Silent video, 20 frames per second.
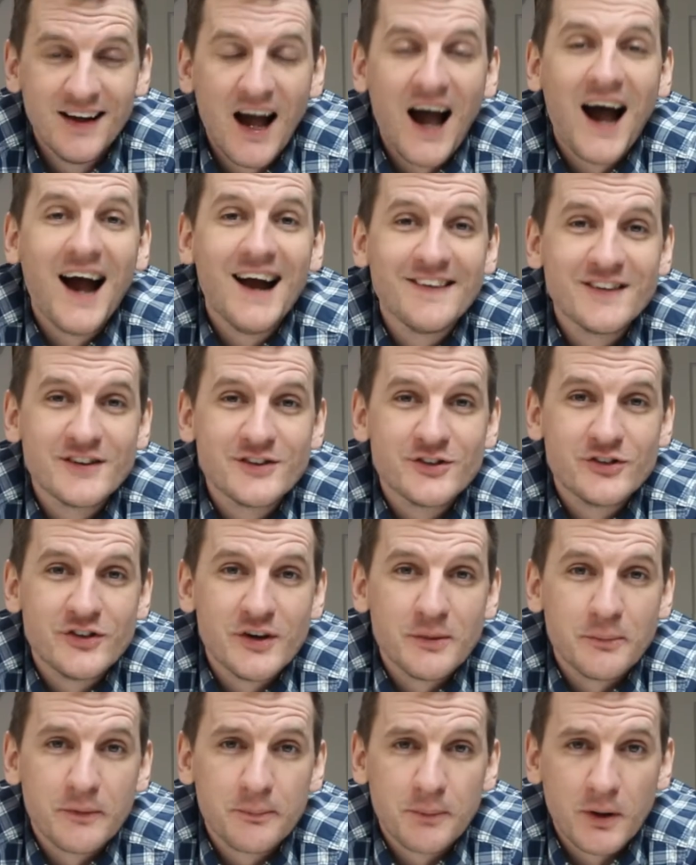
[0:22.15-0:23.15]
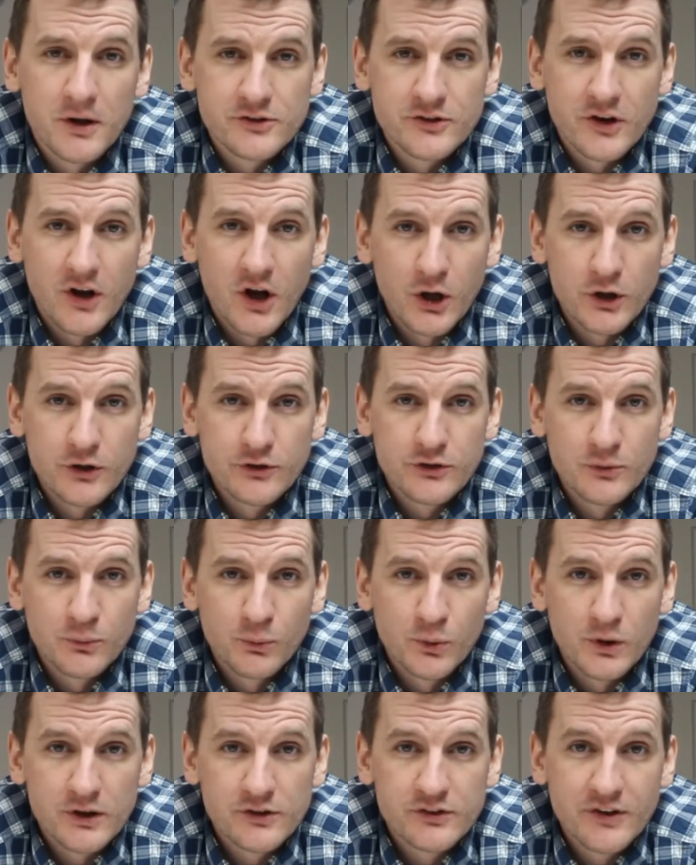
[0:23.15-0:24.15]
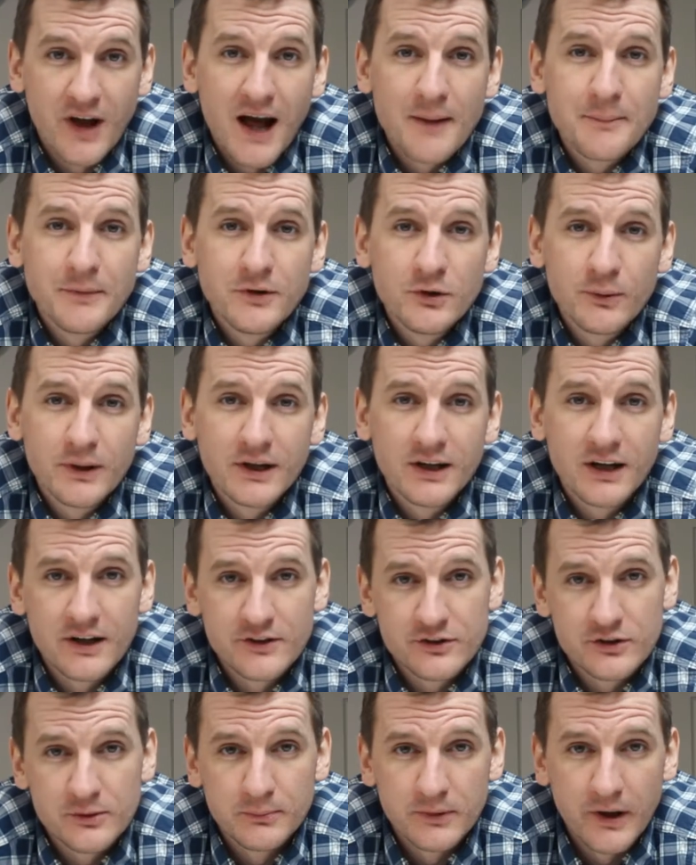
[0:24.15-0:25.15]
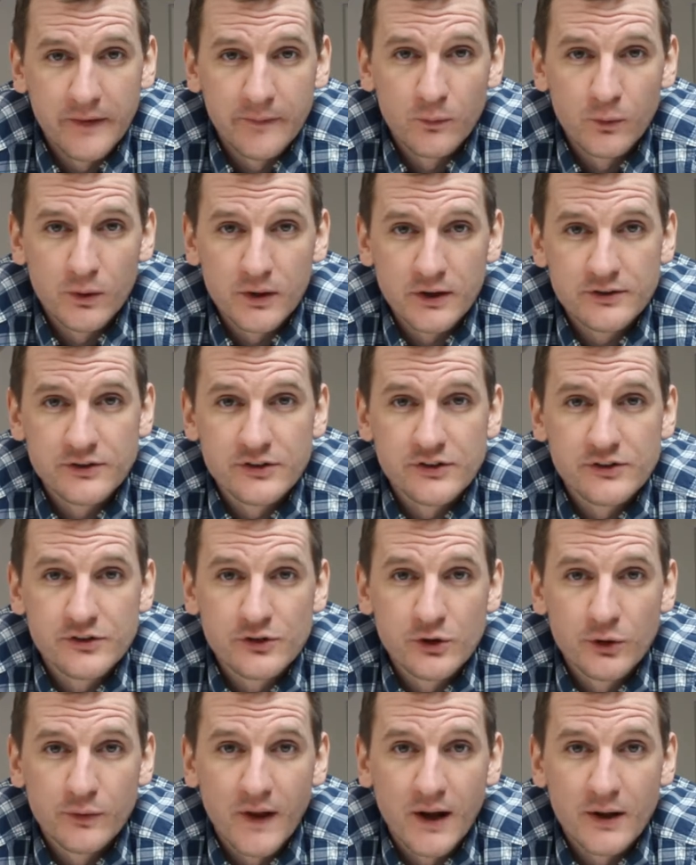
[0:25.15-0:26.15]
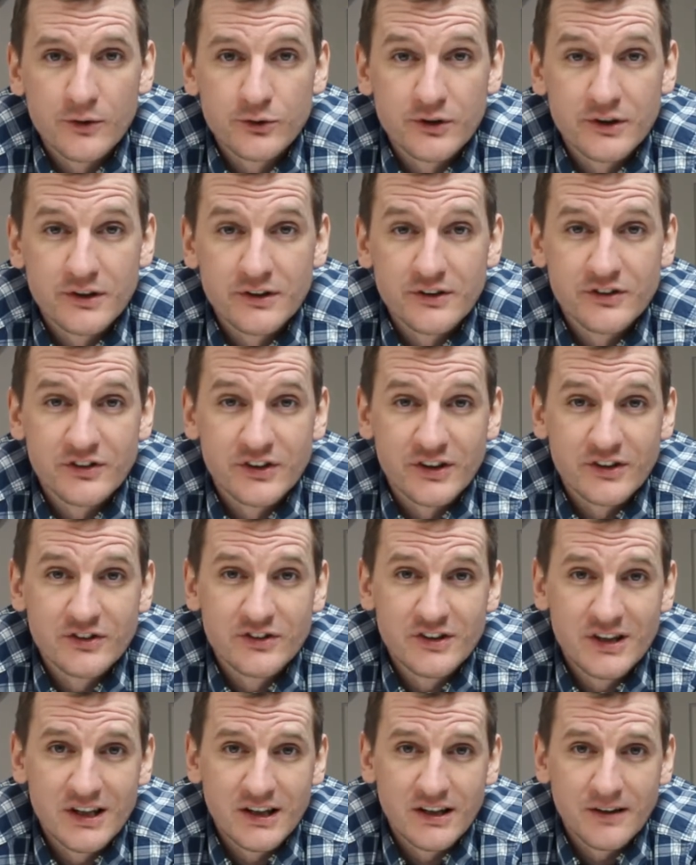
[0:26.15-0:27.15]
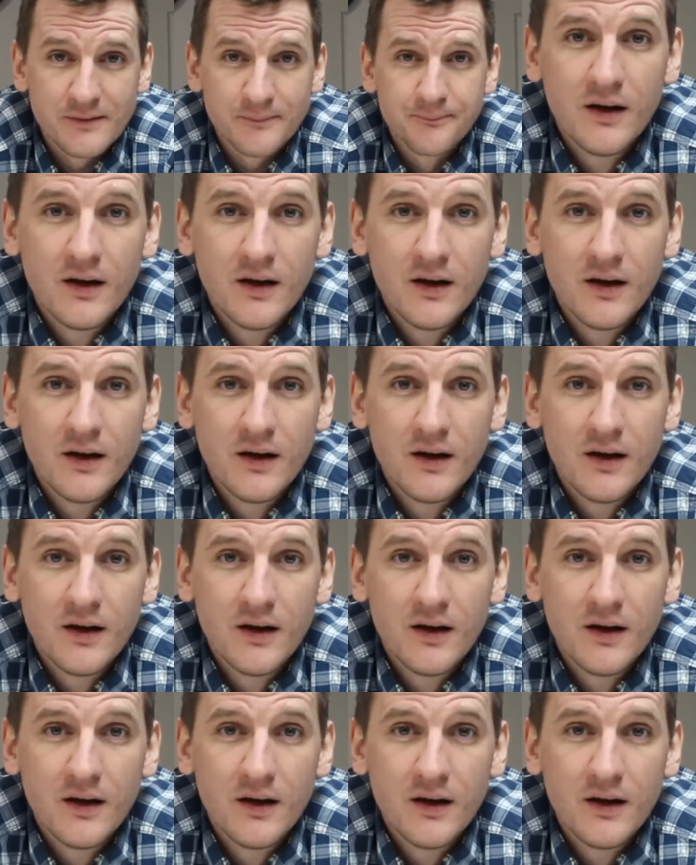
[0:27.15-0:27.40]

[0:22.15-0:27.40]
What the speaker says: Hi, this is Tim with Parcel Artisan Works. I've been doing custom leatherwork since 2016.